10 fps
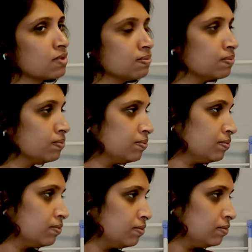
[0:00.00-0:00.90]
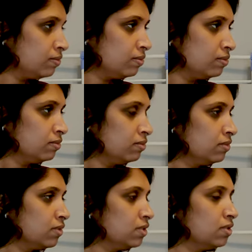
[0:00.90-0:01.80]

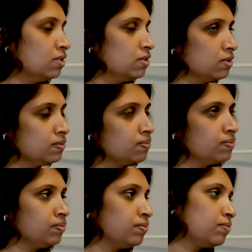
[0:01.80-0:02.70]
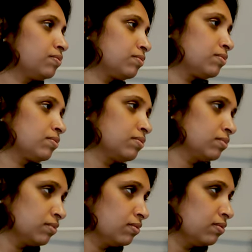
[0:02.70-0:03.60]

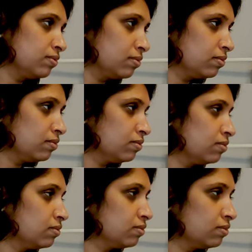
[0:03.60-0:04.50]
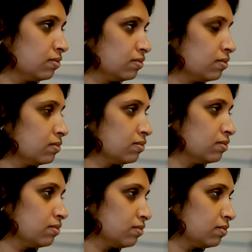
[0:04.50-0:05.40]

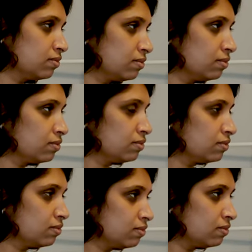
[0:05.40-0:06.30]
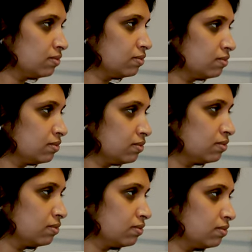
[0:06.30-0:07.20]

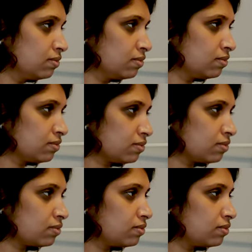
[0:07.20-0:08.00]
The person shown says nothing.